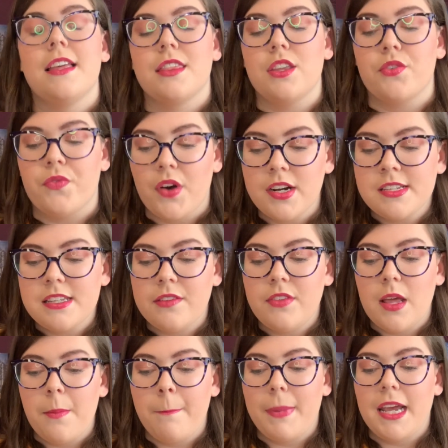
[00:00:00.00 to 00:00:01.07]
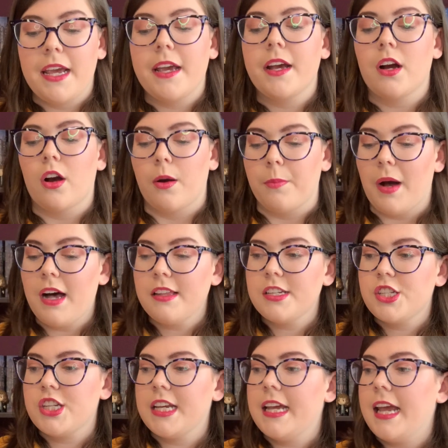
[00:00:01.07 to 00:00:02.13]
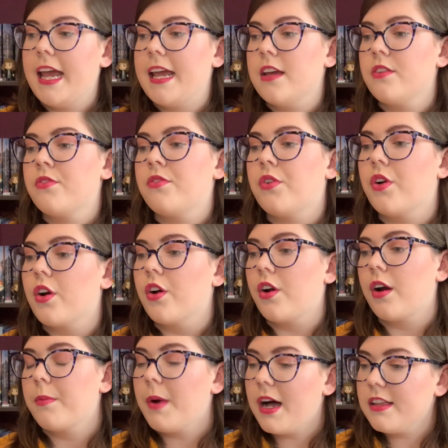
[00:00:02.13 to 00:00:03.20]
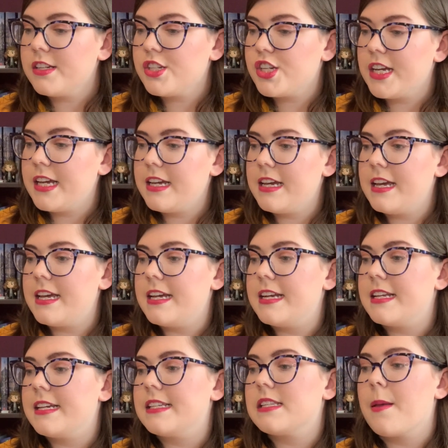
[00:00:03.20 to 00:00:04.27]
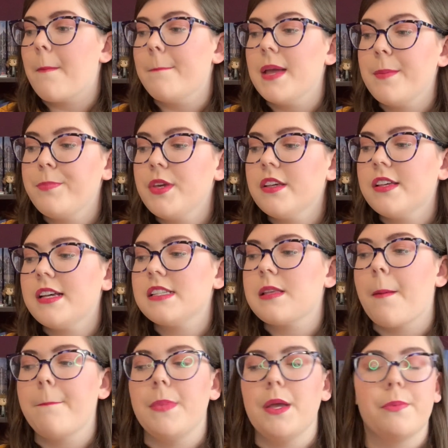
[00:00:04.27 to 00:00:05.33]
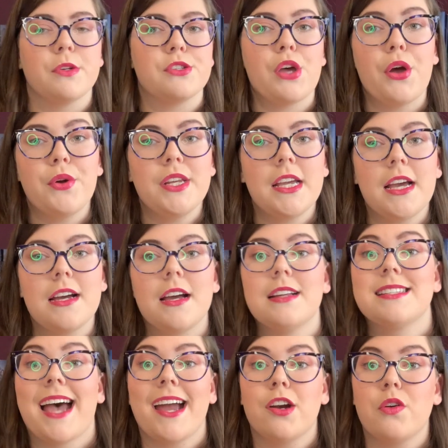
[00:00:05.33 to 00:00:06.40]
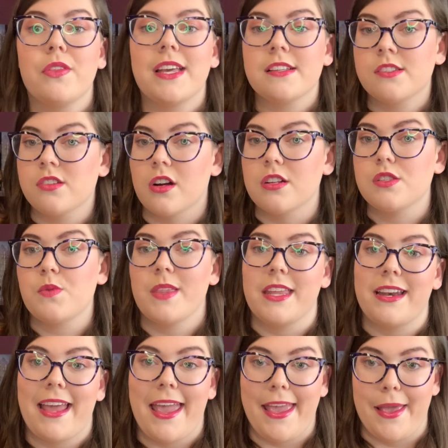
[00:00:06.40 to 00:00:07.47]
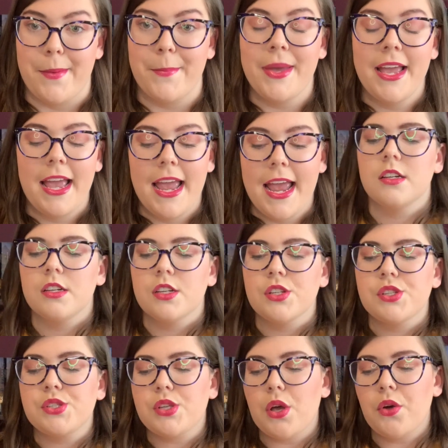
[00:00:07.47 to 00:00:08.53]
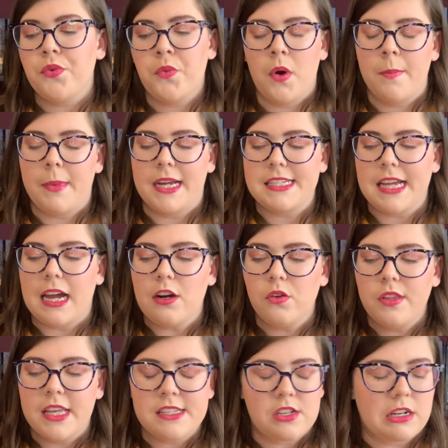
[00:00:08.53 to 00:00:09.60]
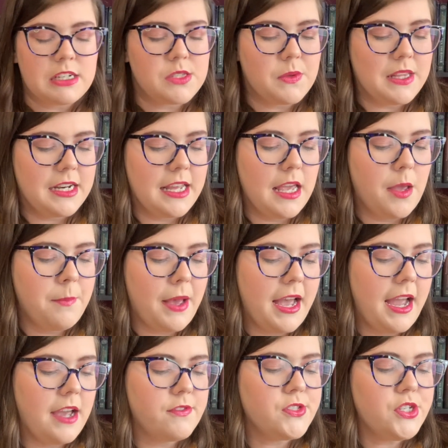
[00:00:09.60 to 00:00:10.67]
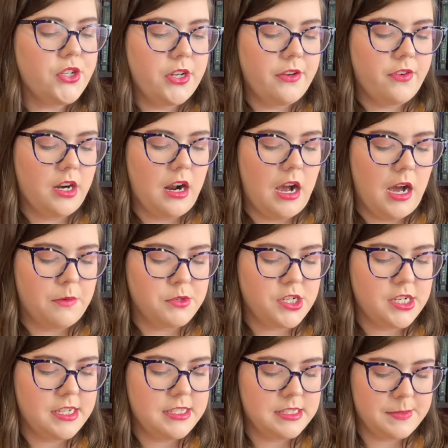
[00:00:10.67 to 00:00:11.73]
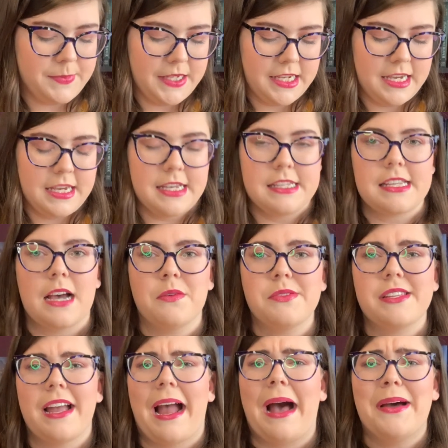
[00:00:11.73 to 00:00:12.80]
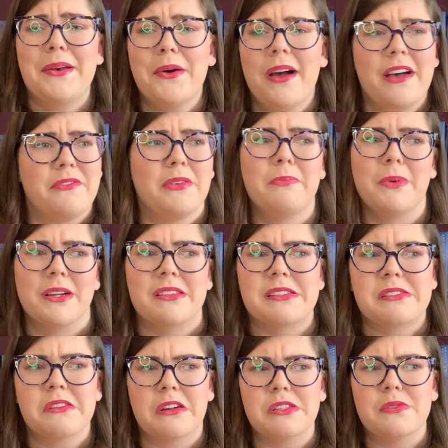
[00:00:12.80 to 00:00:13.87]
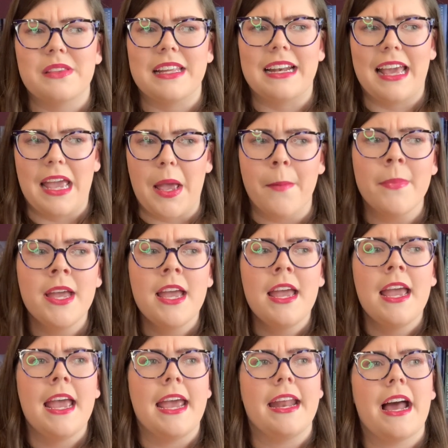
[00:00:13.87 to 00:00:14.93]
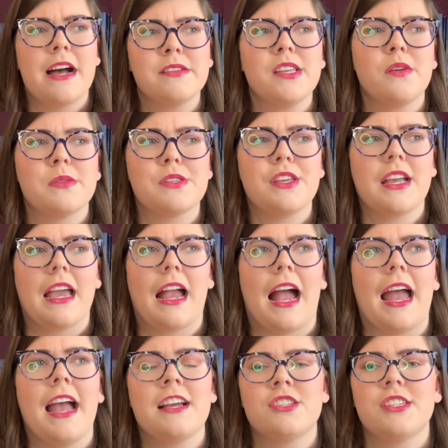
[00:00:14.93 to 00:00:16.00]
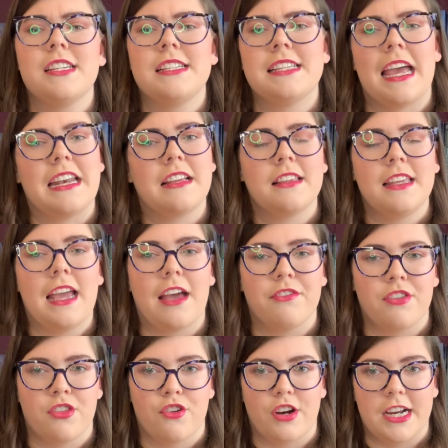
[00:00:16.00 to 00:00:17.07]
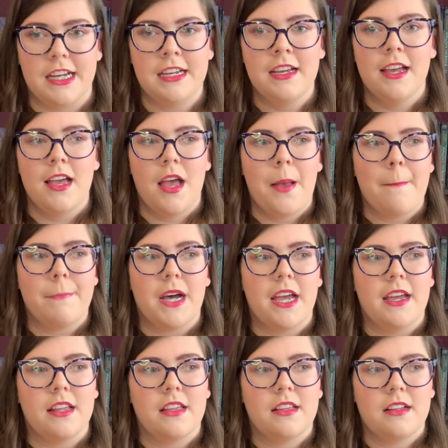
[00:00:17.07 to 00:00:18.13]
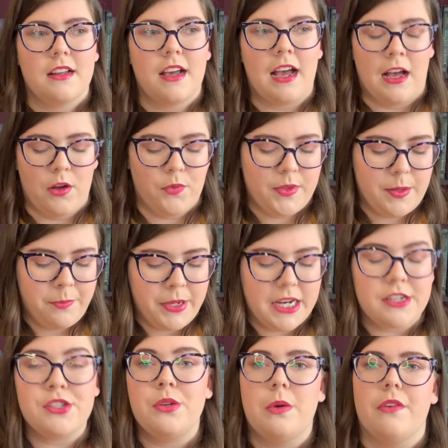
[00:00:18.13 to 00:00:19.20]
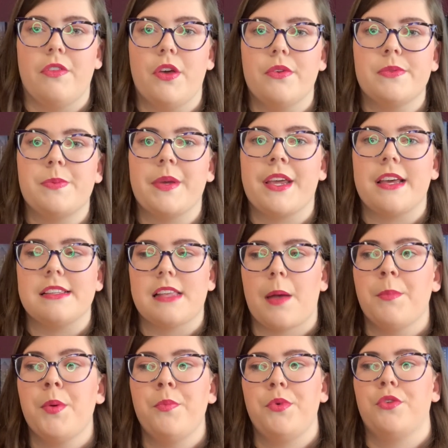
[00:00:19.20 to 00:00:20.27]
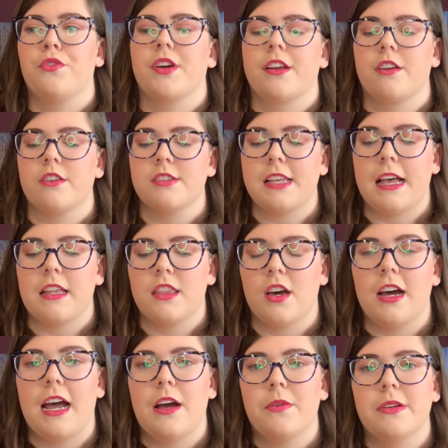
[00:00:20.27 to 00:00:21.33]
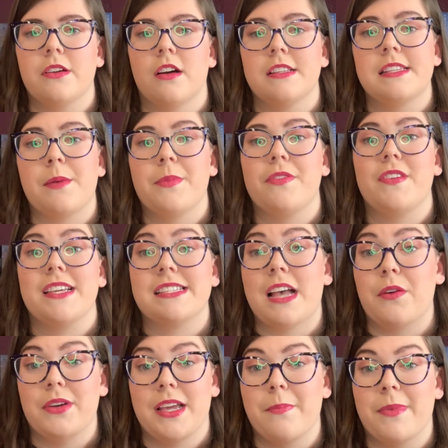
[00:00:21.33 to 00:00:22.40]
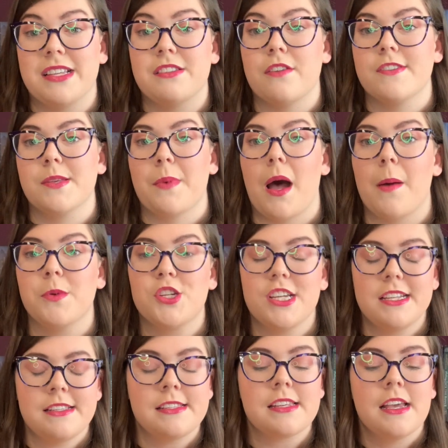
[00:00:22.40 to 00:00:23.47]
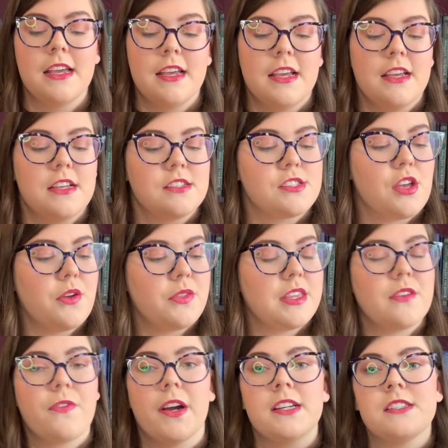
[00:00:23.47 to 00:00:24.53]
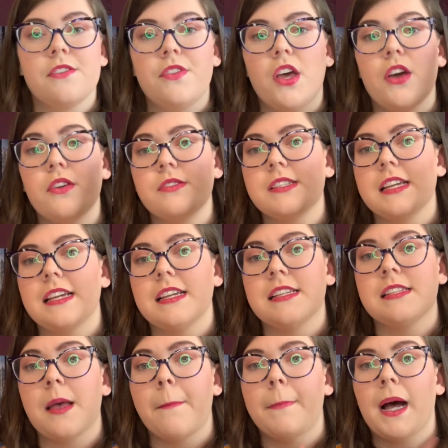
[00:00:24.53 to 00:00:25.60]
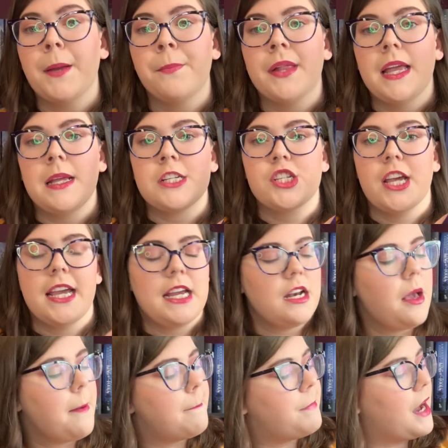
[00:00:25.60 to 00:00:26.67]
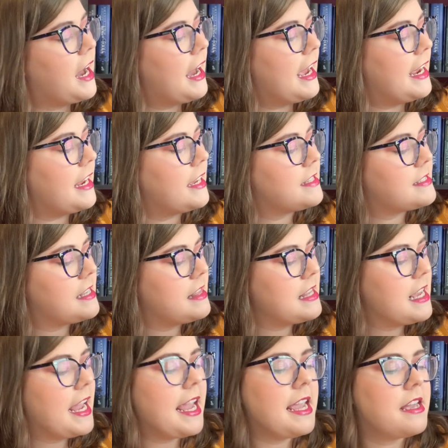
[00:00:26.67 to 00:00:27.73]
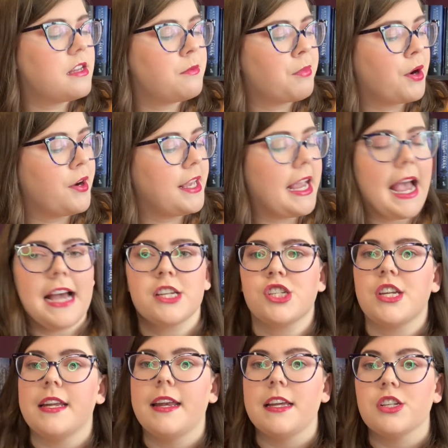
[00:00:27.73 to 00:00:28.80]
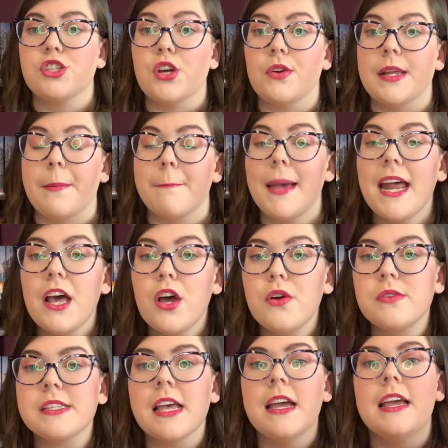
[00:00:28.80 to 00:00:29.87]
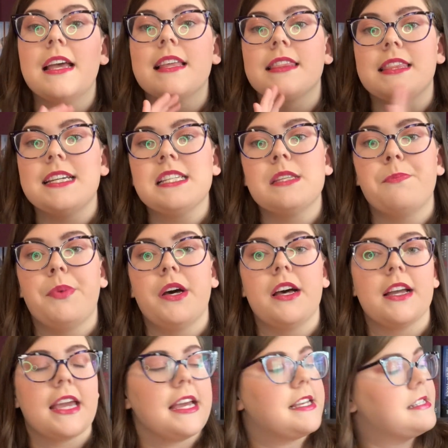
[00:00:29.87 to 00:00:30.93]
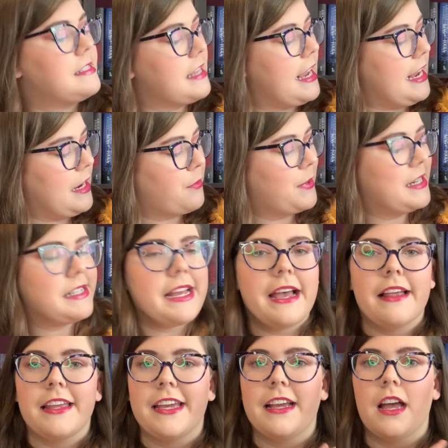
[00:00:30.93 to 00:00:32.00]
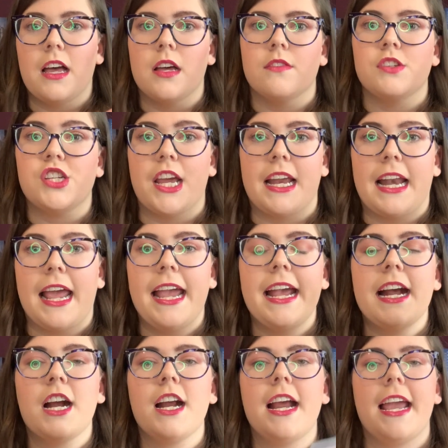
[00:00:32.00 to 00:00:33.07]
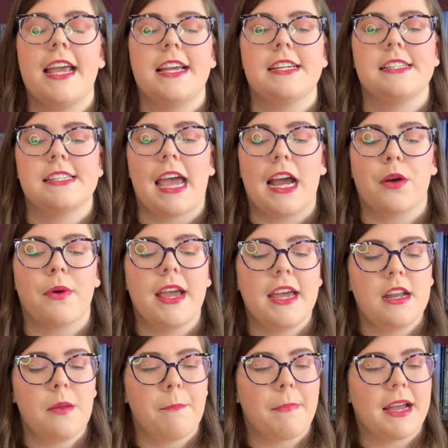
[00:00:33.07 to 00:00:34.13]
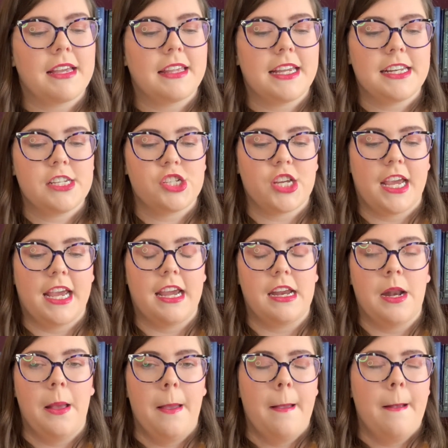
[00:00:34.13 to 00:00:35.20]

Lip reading: The first of them being herbology, and for herbology it is Mimbulus Bibletonia, a title that starts with an M. So for my title that starts with an M, I have 2 different options, because I was like, I don't have a book that starts with an M. And as I was looking, I actually technically have 3, but I only picked 2 of those because I'm a mood reader. So I thought on some of these, I would give myself some options. So the first of those is My Plain Jane by Cynthia Hand, Brody Ashton, and Jody Meadows. This book is a retelling of Jane Eyre, and I read My Lady Jane